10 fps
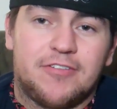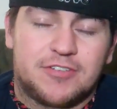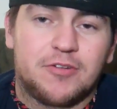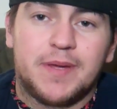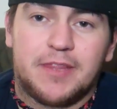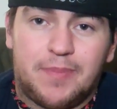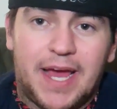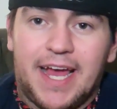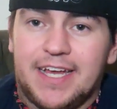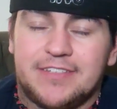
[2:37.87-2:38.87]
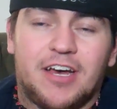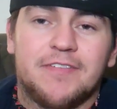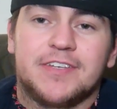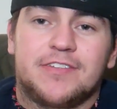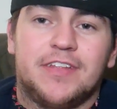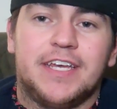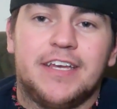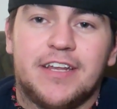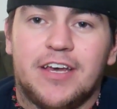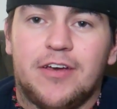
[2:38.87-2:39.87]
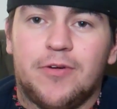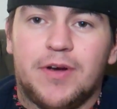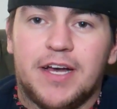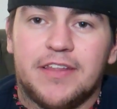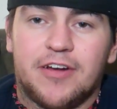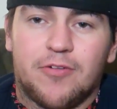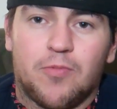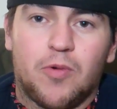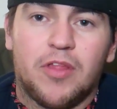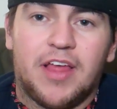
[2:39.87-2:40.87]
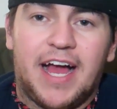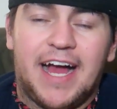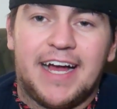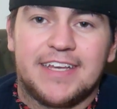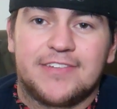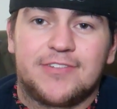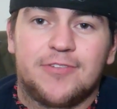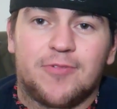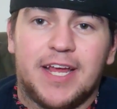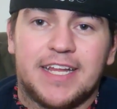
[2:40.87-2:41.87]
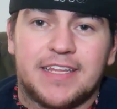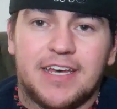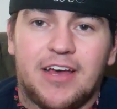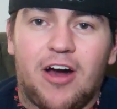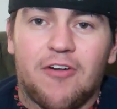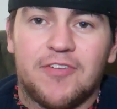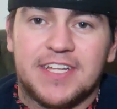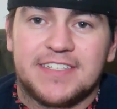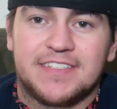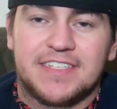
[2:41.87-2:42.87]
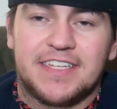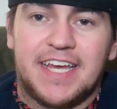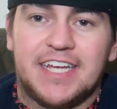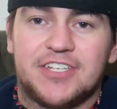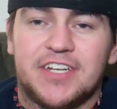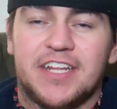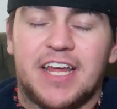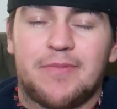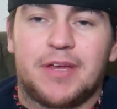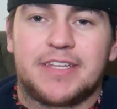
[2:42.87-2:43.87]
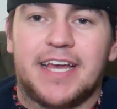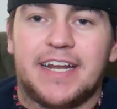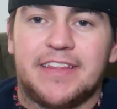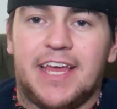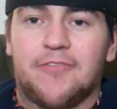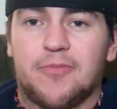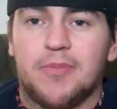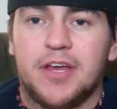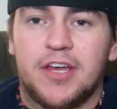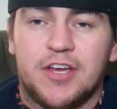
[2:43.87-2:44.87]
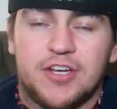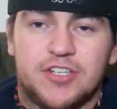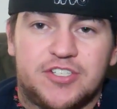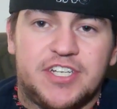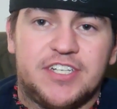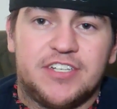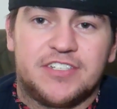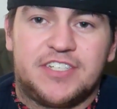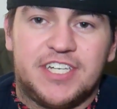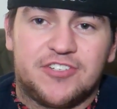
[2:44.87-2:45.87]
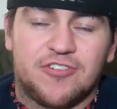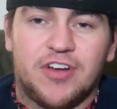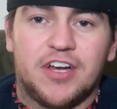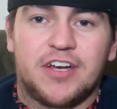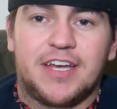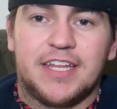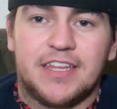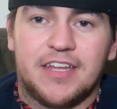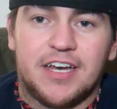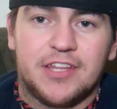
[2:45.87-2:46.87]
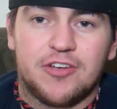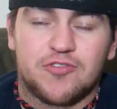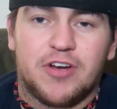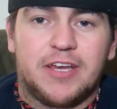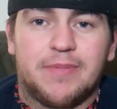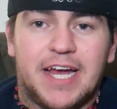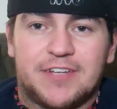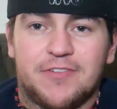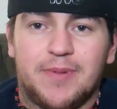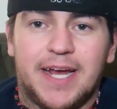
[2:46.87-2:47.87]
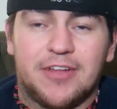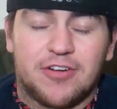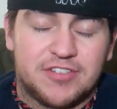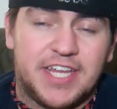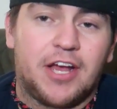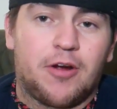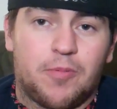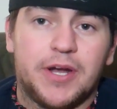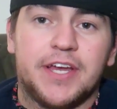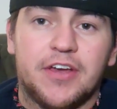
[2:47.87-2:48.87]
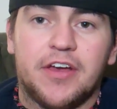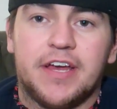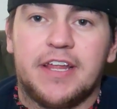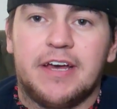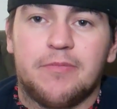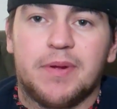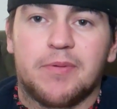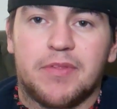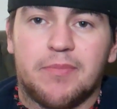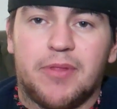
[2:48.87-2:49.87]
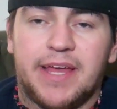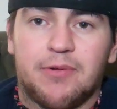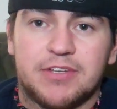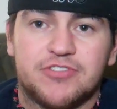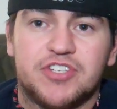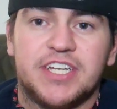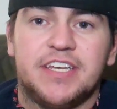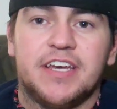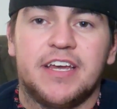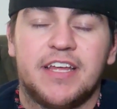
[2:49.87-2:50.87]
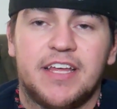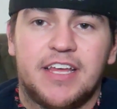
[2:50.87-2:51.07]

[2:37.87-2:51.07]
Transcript: it's going to be the pass, obviously. They're one of the highest ranked offenses in the nation. And I'm not taking anything from C-Shrunk and those running backs for Baylor, because they are pretty good. I remember them playing West Virginia,